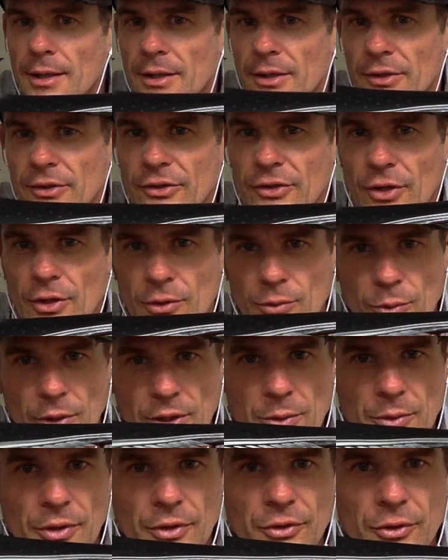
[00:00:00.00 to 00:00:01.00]
And so what
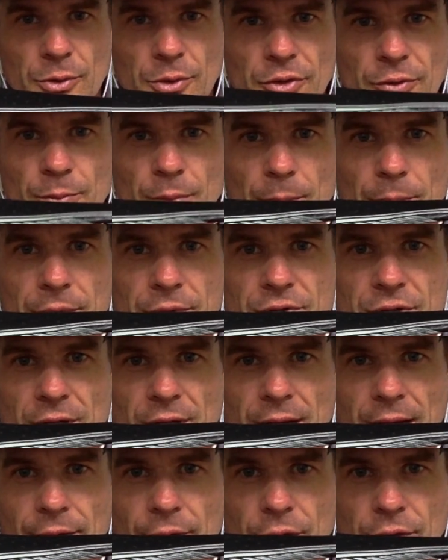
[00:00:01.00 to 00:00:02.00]
you want to do is maybe
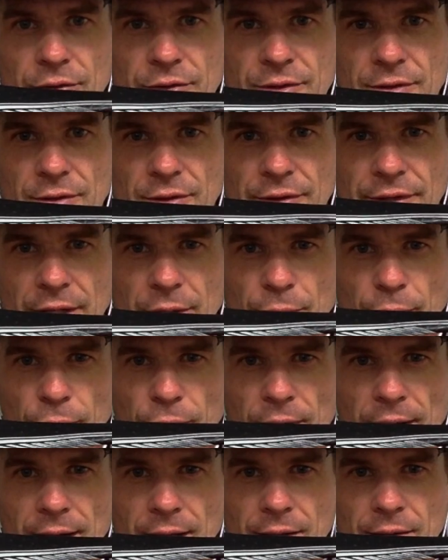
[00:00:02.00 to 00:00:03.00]
generally have it dead
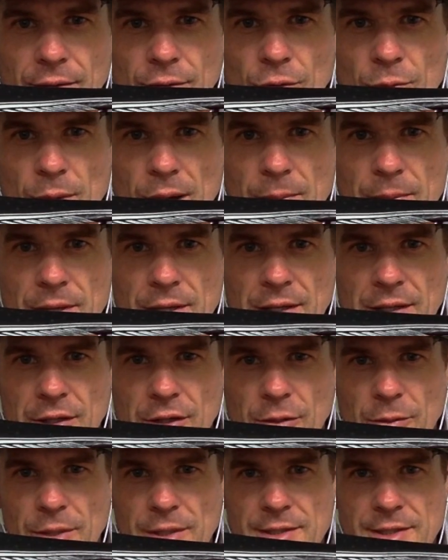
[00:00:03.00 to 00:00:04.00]
flat or maybe a
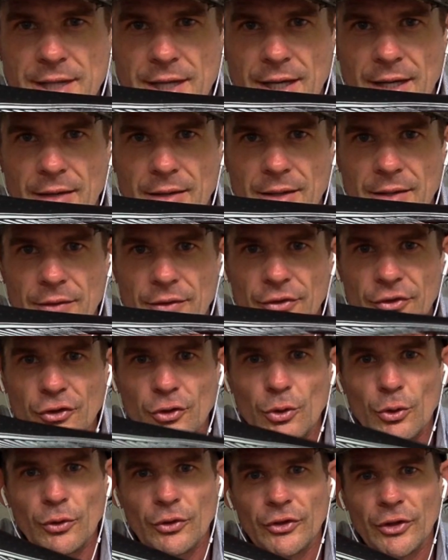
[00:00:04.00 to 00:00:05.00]
little bit down. If it's
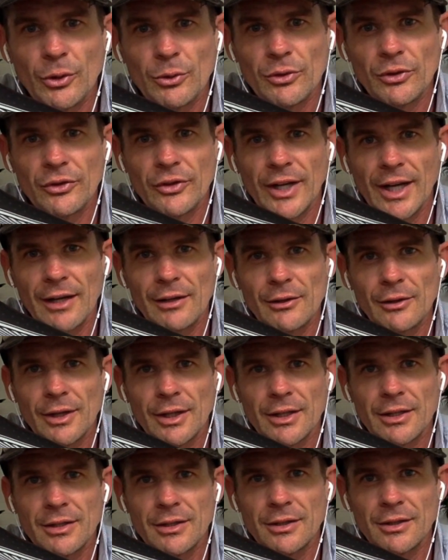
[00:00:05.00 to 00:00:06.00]
too tilted down
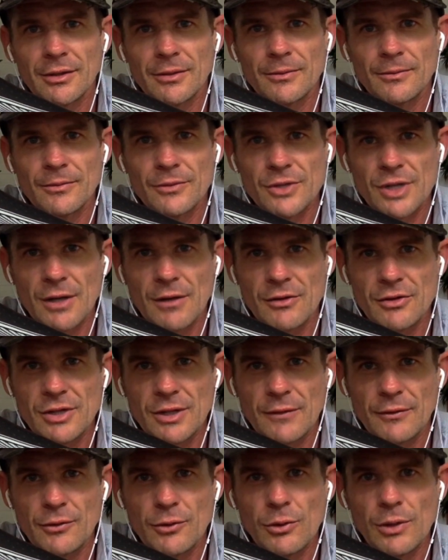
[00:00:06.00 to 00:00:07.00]
like your
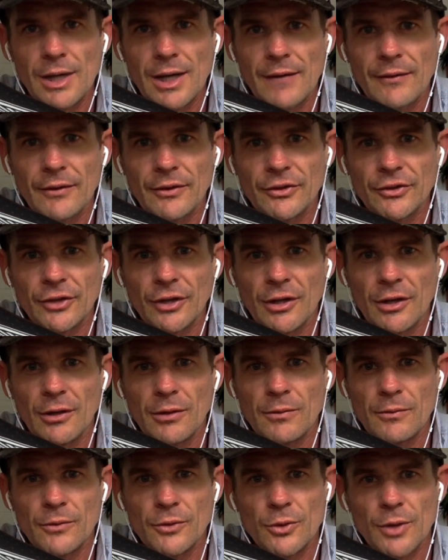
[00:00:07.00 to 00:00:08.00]
Jaroslav Kulhavý
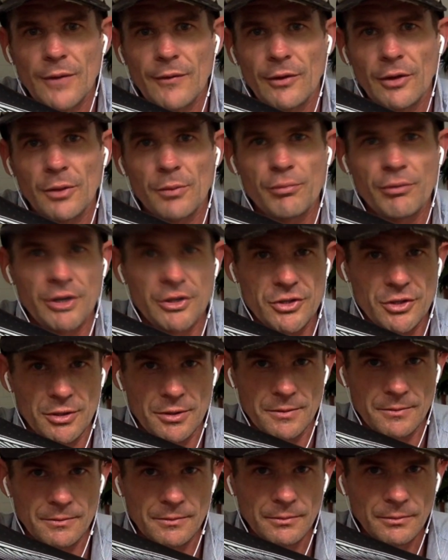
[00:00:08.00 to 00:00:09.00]
style, you'll have a lot of
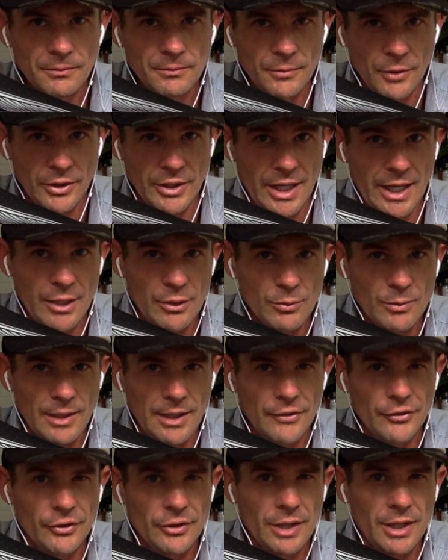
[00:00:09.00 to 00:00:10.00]
pressure on your
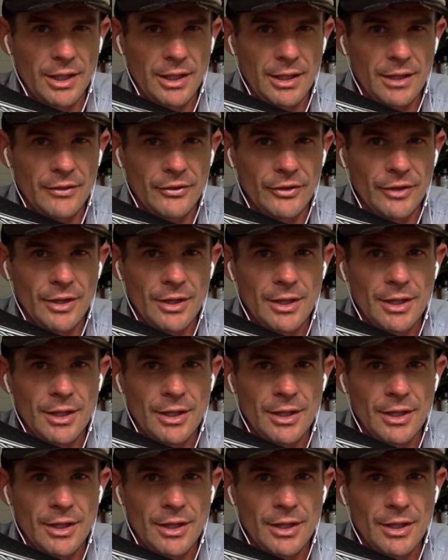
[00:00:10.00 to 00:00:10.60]
handlebars on your hands.